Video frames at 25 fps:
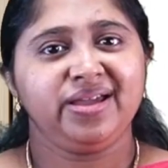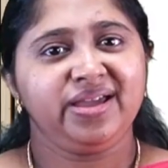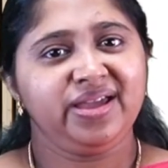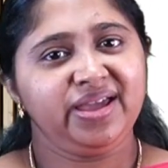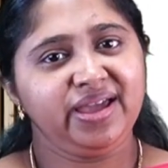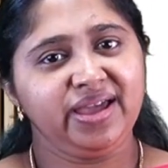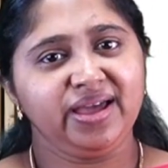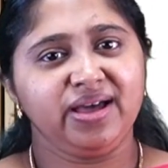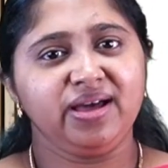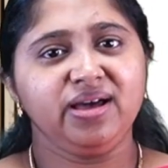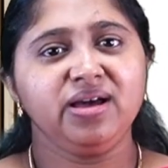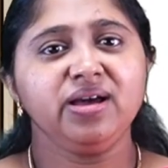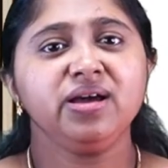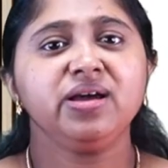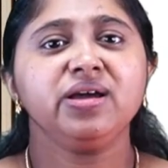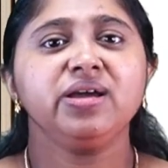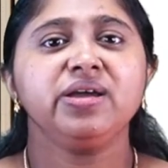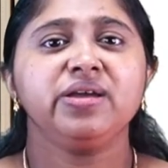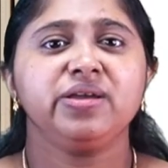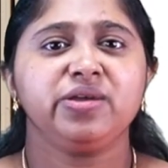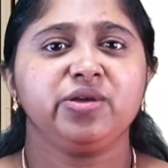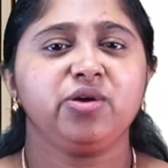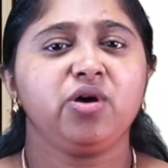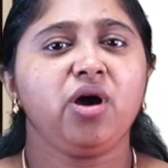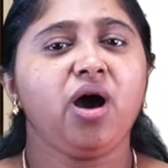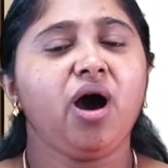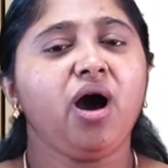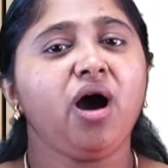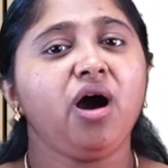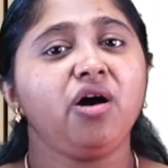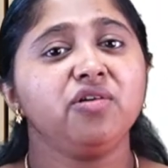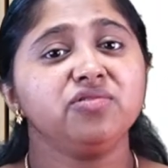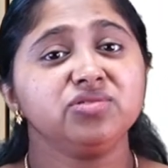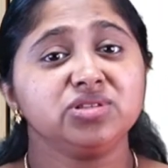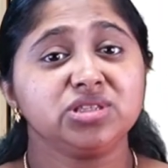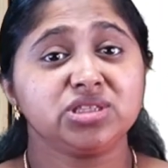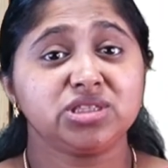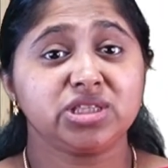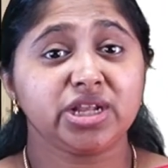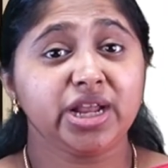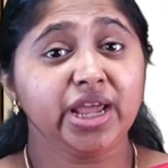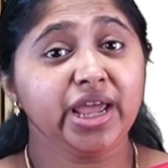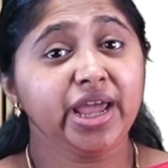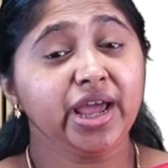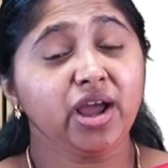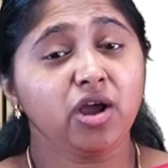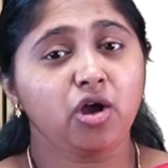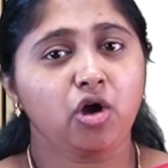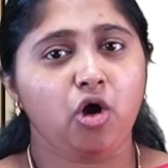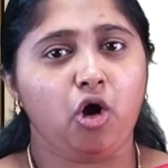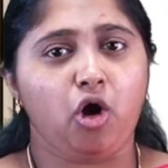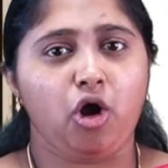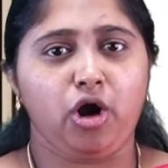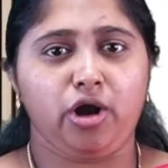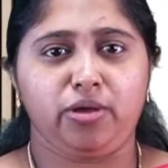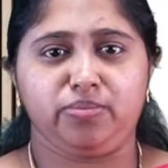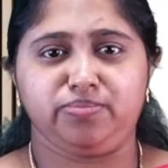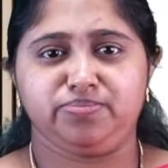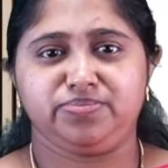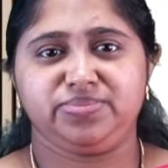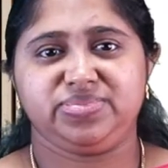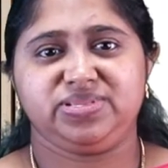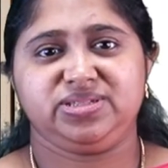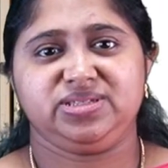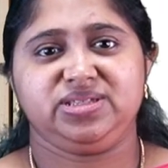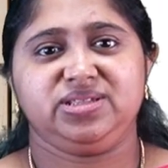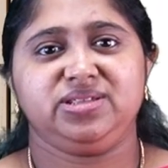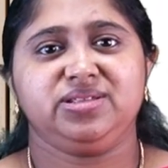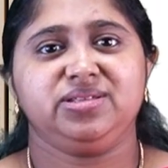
Here you have three columns.